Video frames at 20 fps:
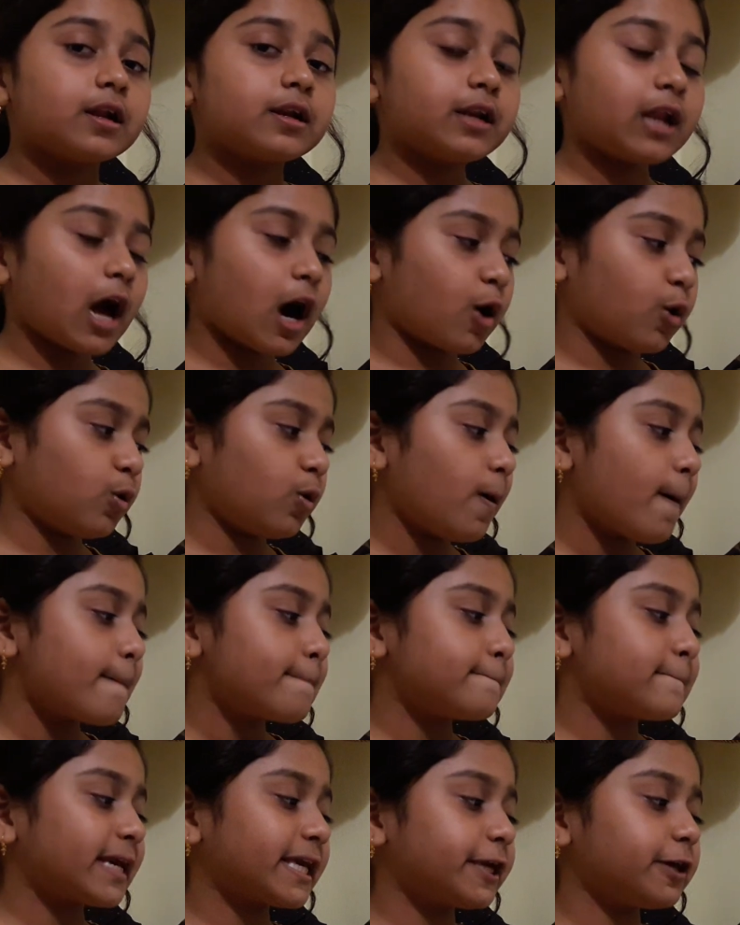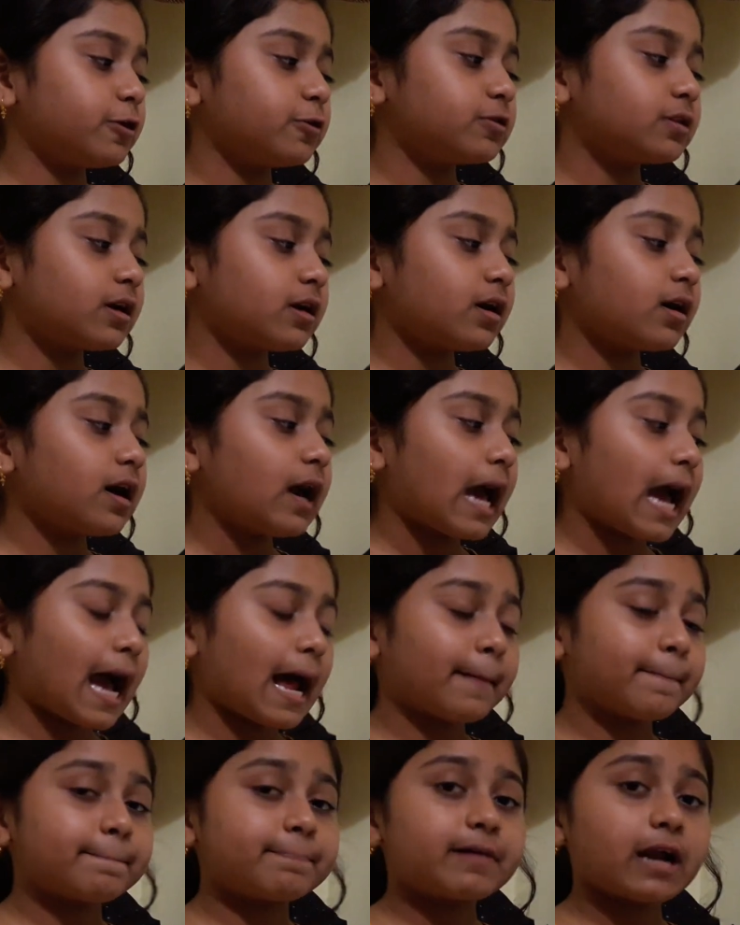Now biguna
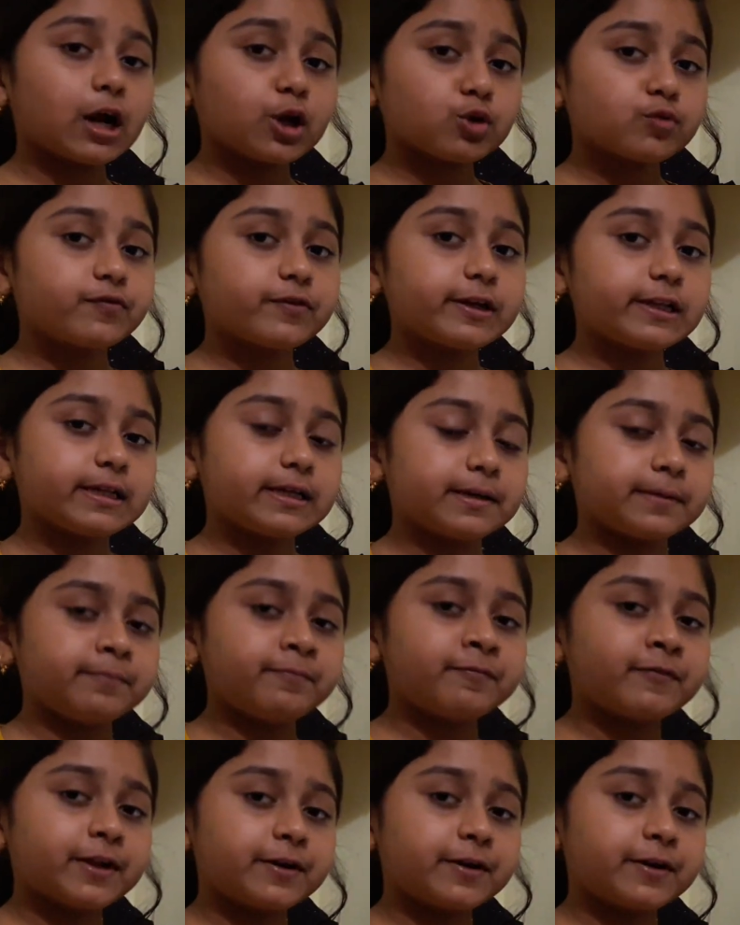and bryophyllum,